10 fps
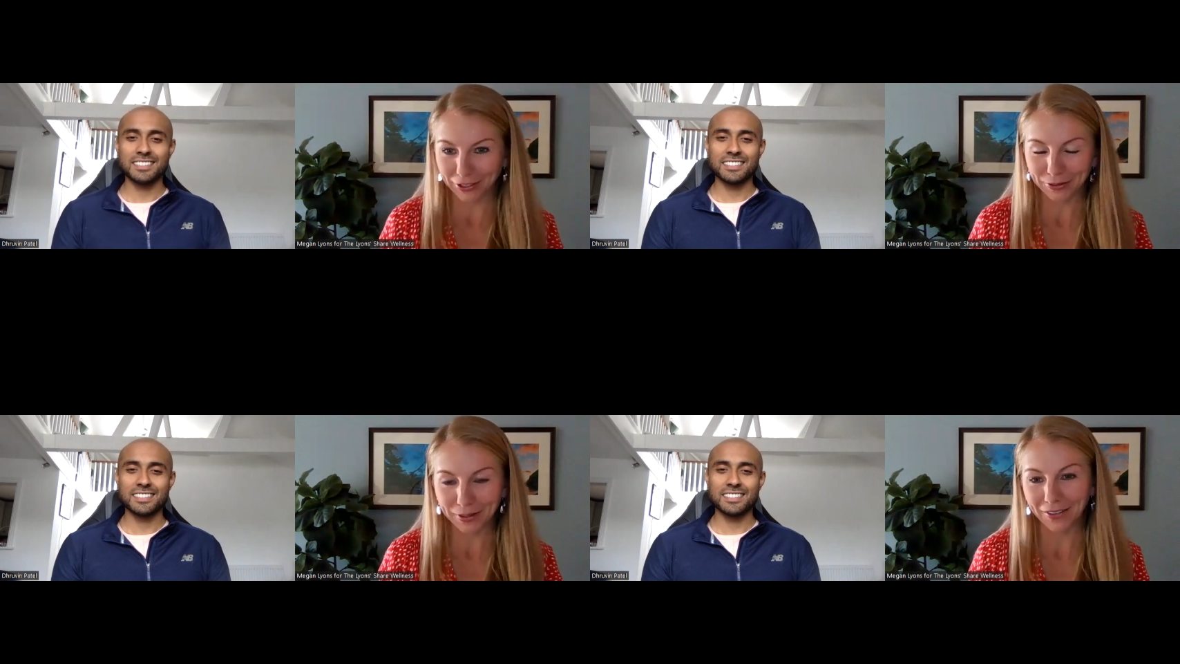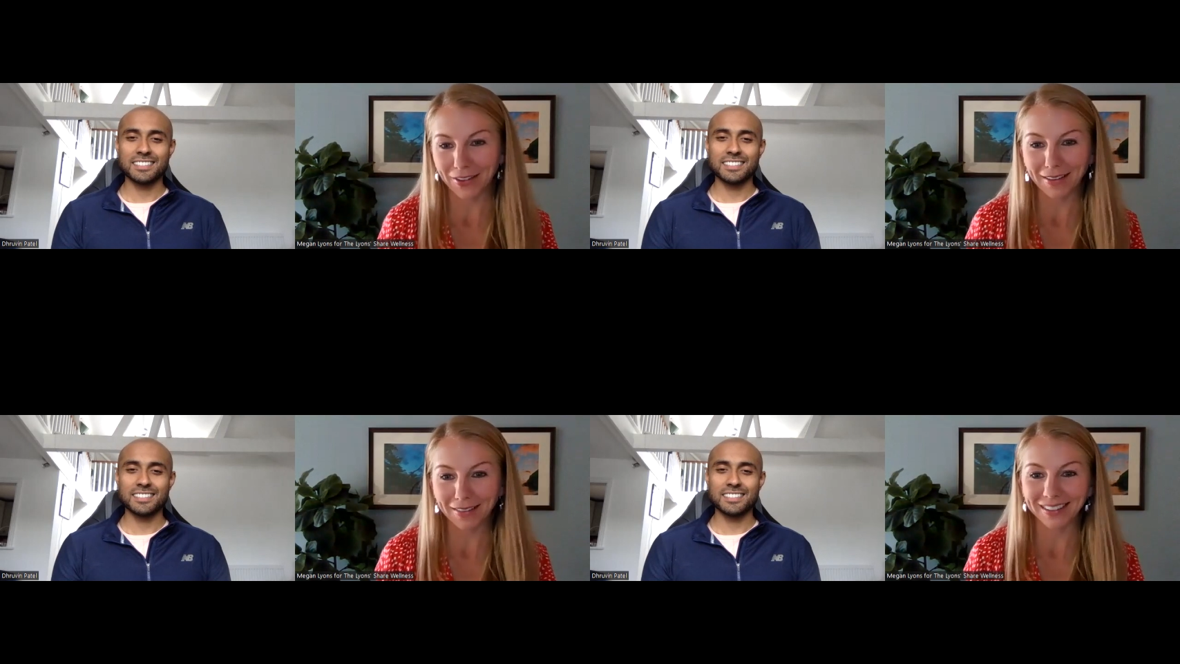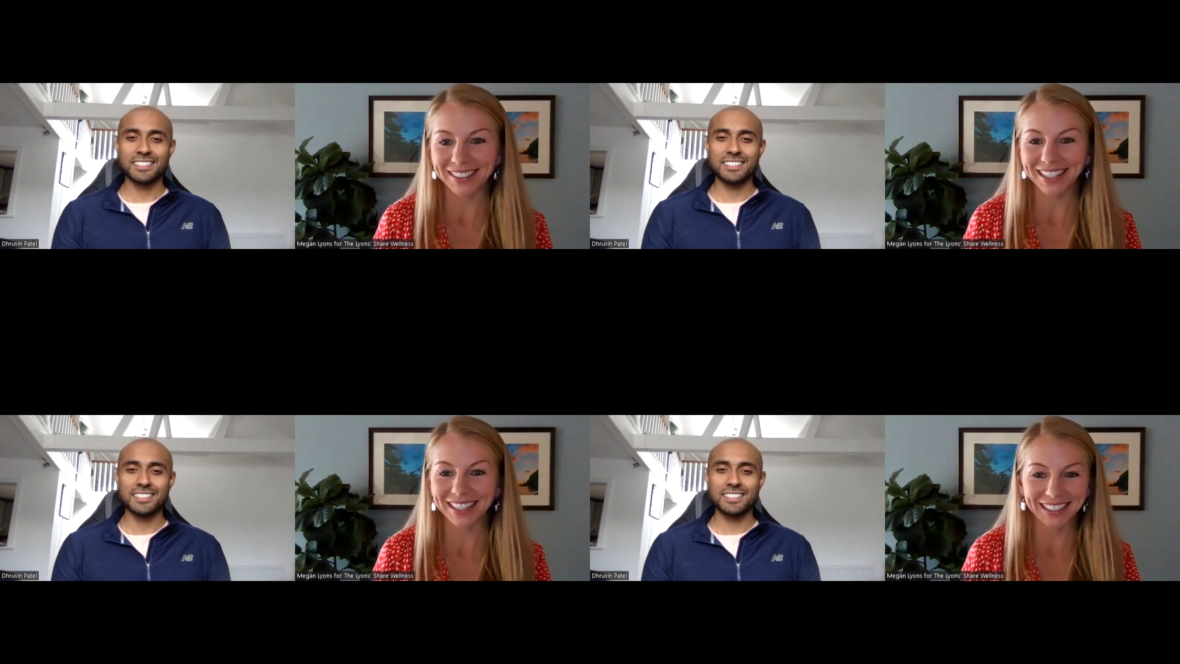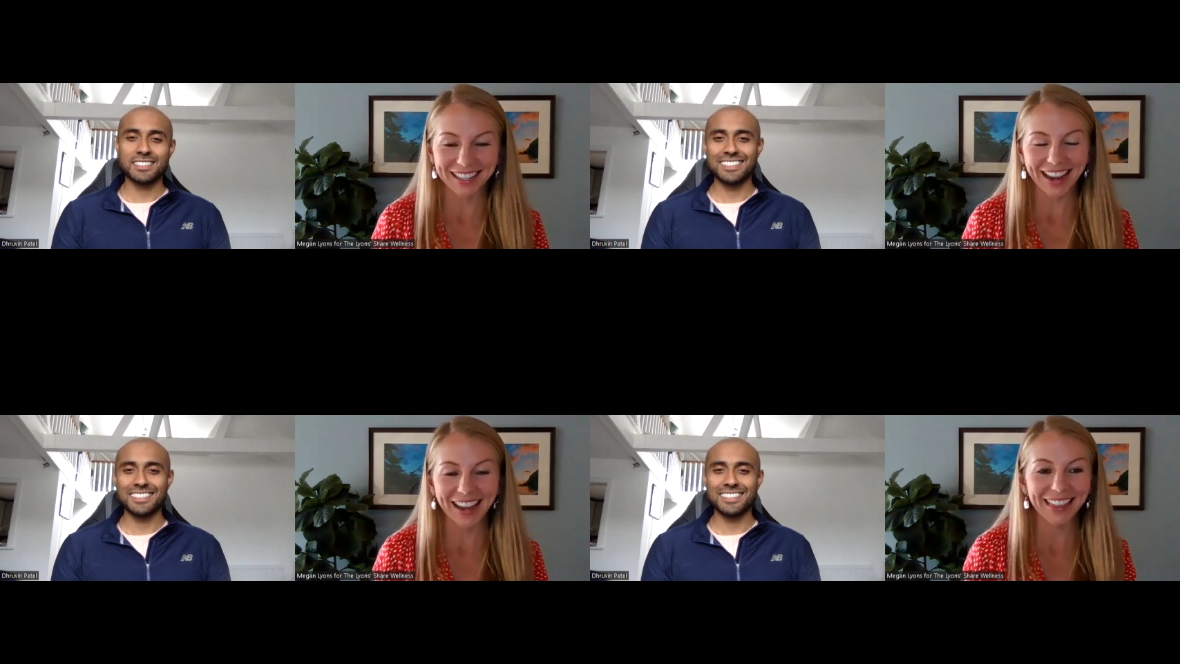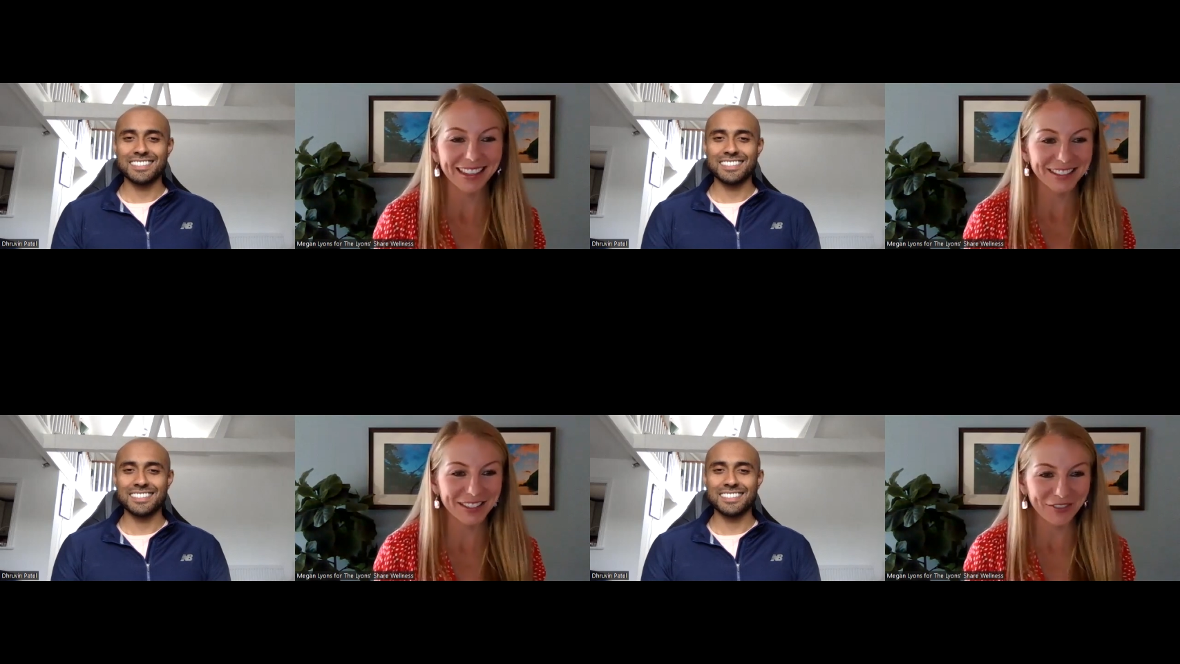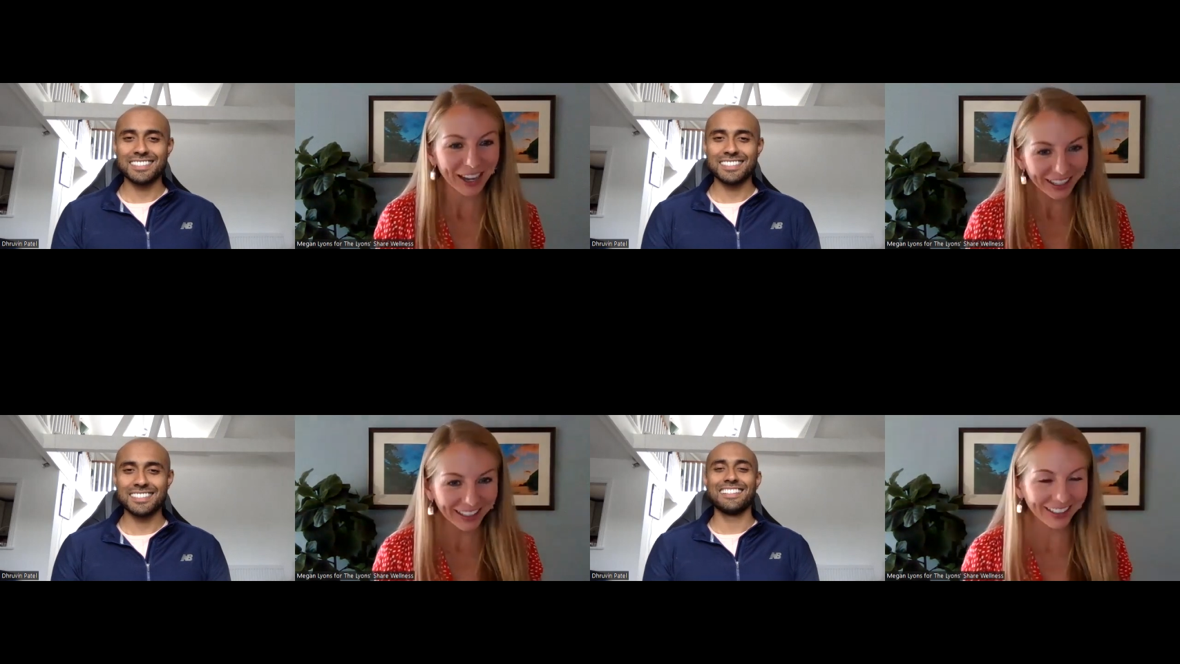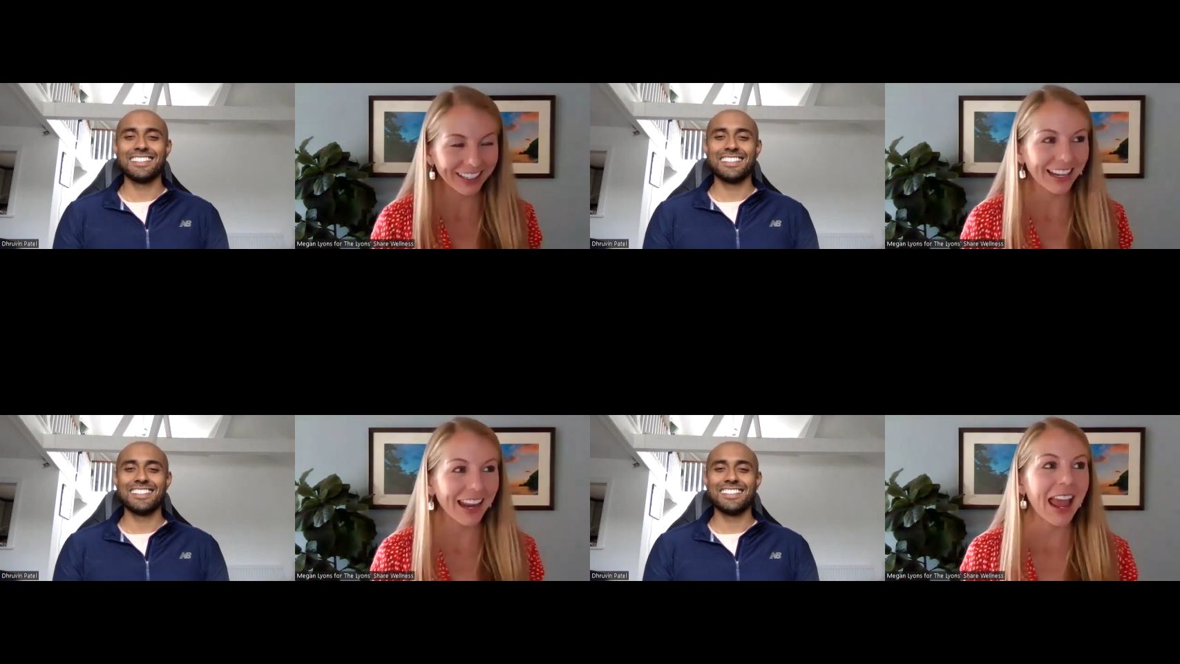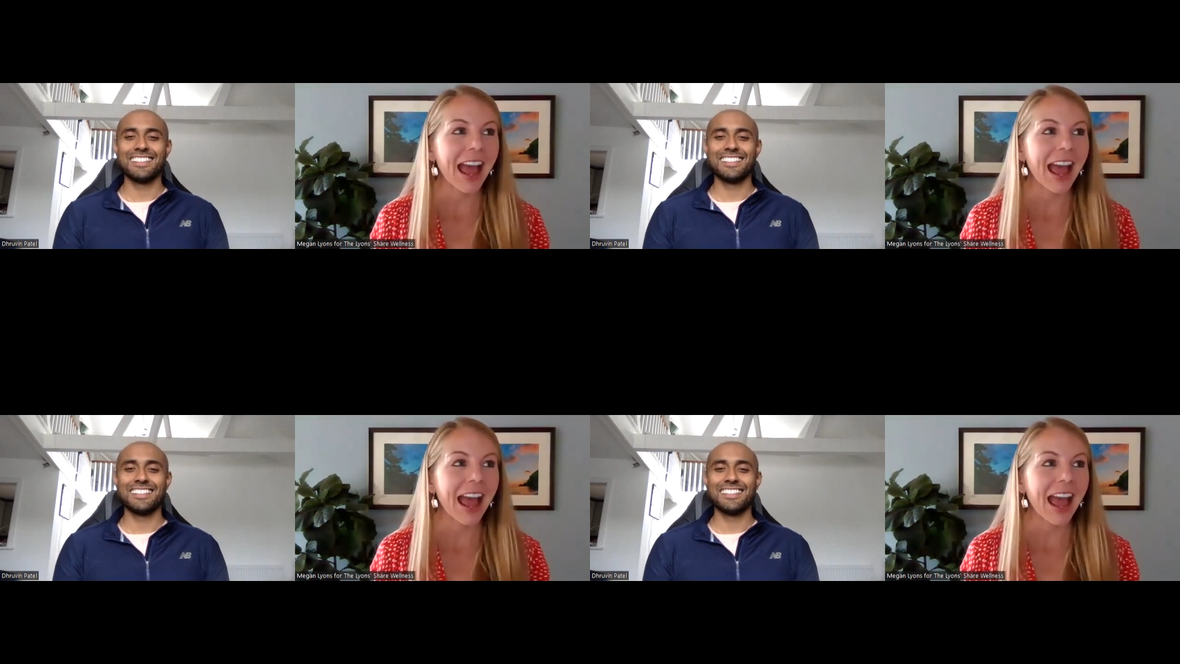Speaker 1: for 12 hours in a day this is very good